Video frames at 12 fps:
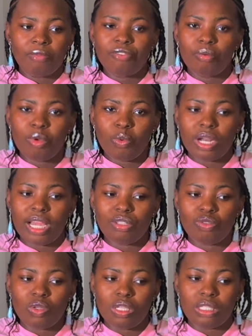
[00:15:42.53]
for me, what I
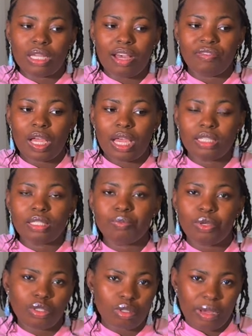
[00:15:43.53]
do is after I speak